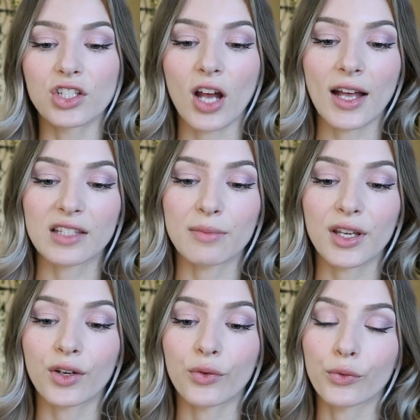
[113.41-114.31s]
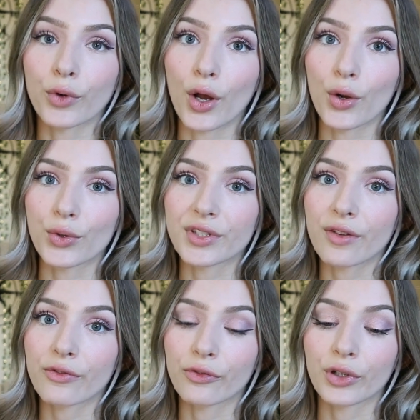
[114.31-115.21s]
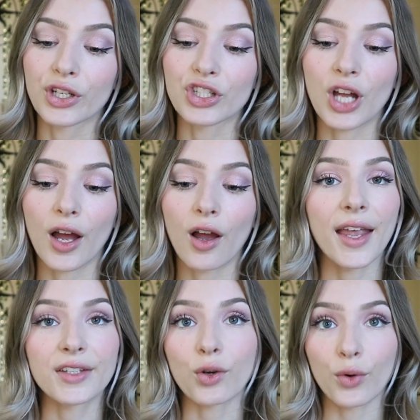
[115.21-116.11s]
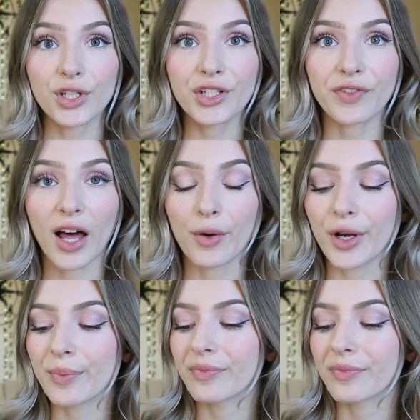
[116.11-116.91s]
jasmine, rose, freesia, and orange flower.